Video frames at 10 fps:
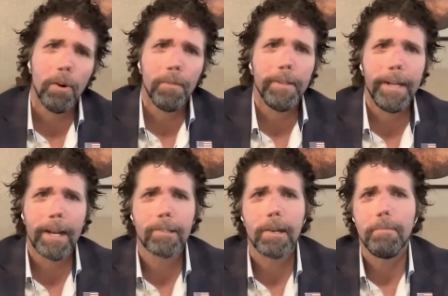over the
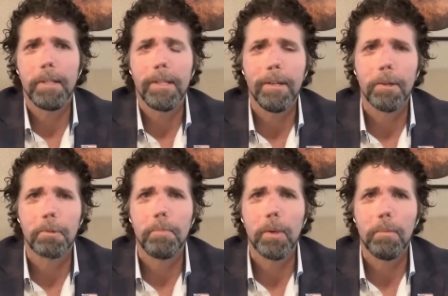next couple of
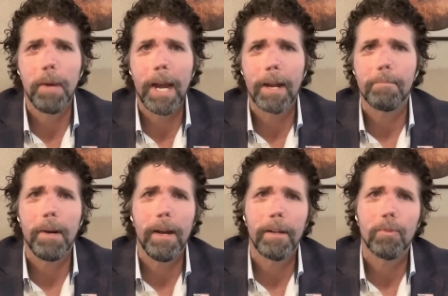years build back
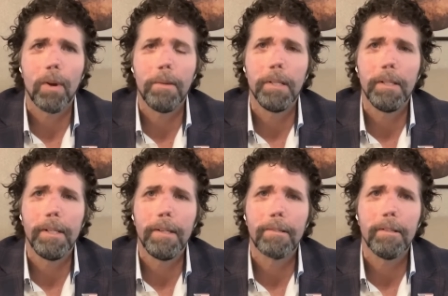my
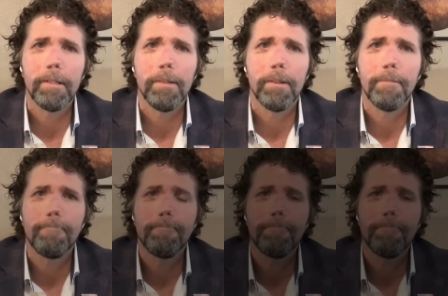credibility as a leader.